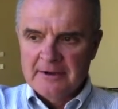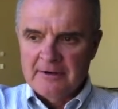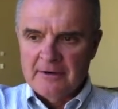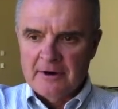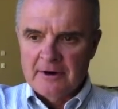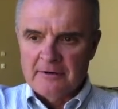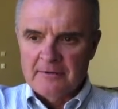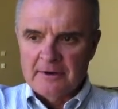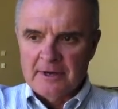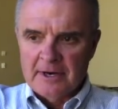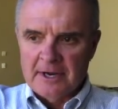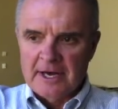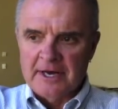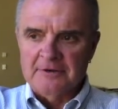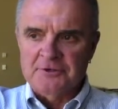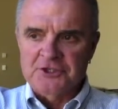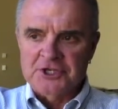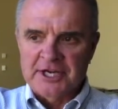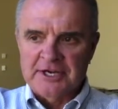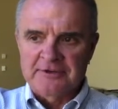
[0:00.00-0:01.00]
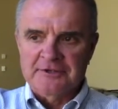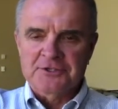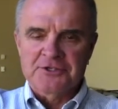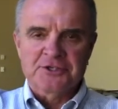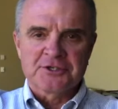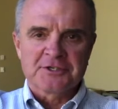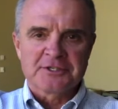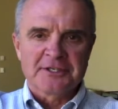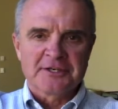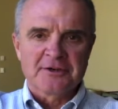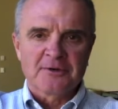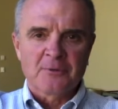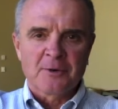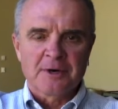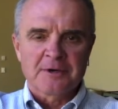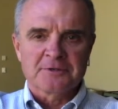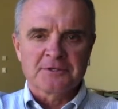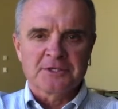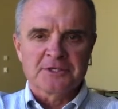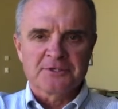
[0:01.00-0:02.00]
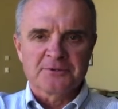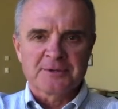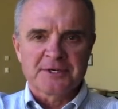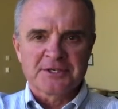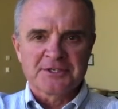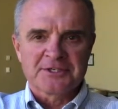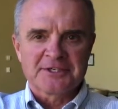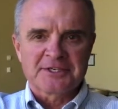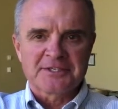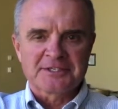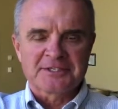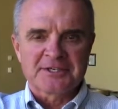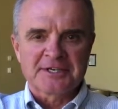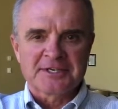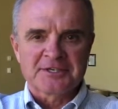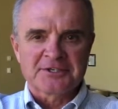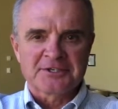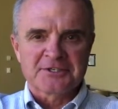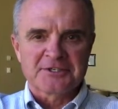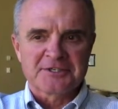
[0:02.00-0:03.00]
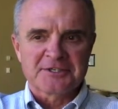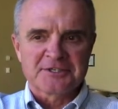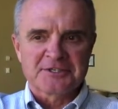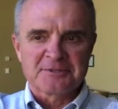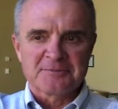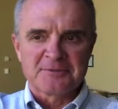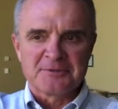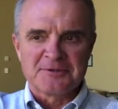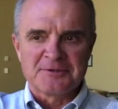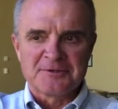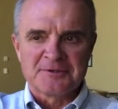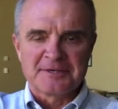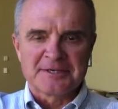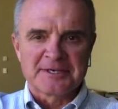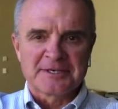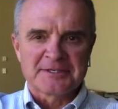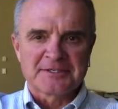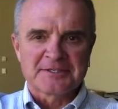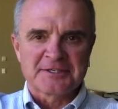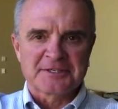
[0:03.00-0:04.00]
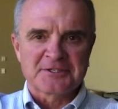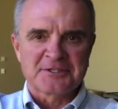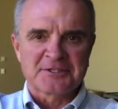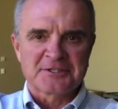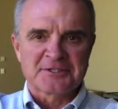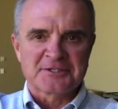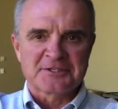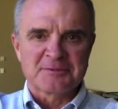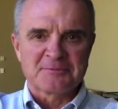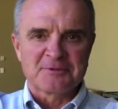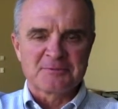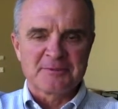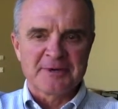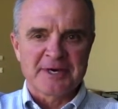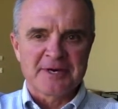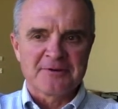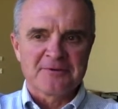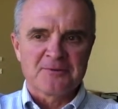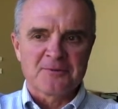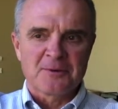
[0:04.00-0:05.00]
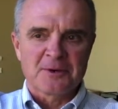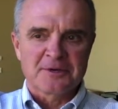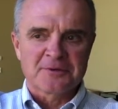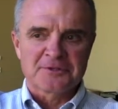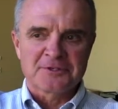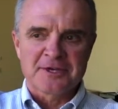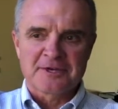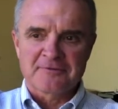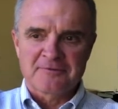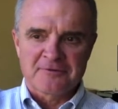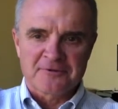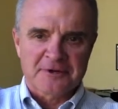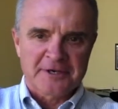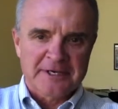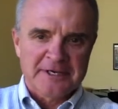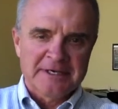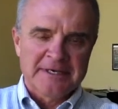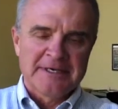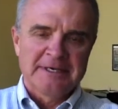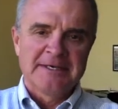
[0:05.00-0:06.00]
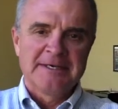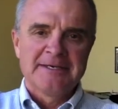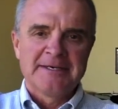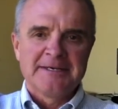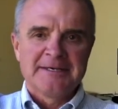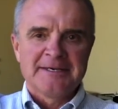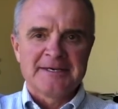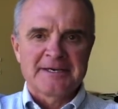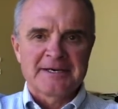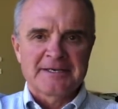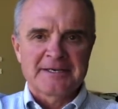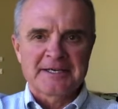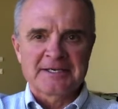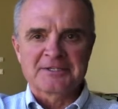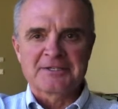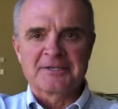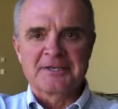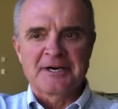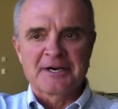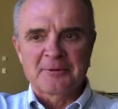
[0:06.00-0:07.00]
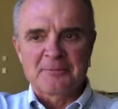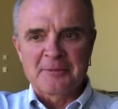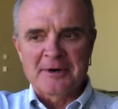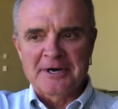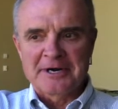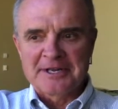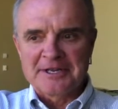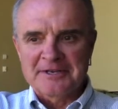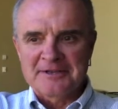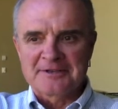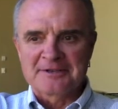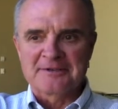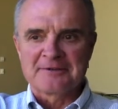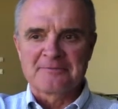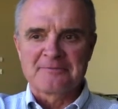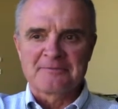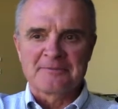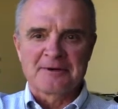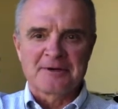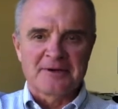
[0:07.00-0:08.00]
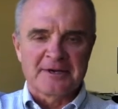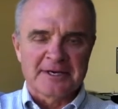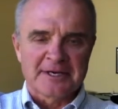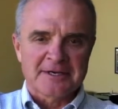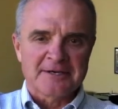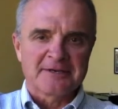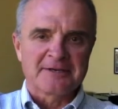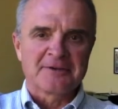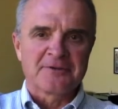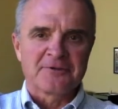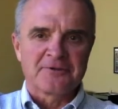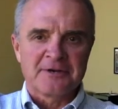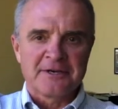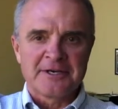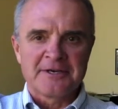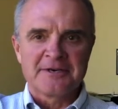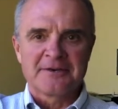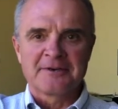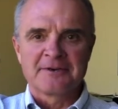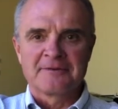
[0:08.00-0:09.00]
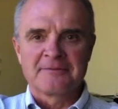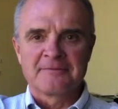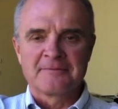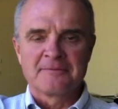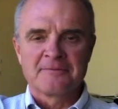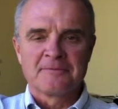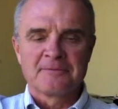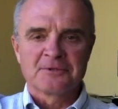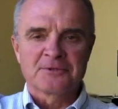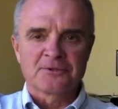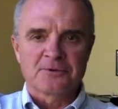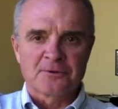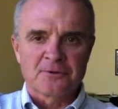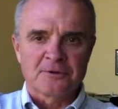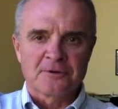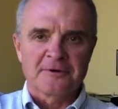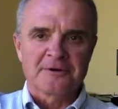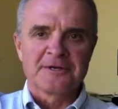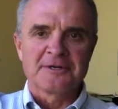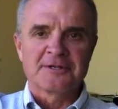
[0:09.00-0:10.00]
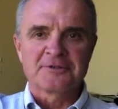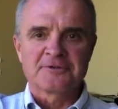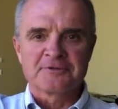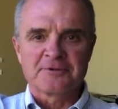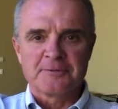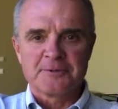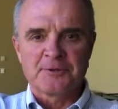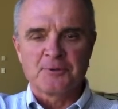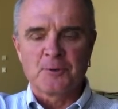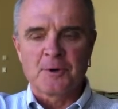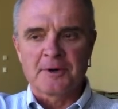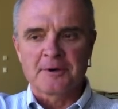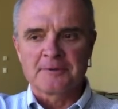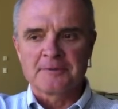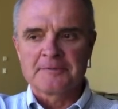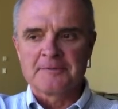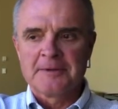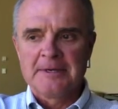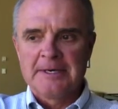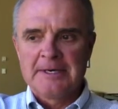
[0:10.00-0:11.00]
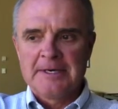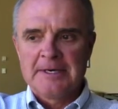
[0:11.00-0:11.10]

there are a lot of challenges in our water situation. It's not just a simple uh, it's not just a simple matter. Water's not free. It takes a lot of money to collect and treat and store and distribute water.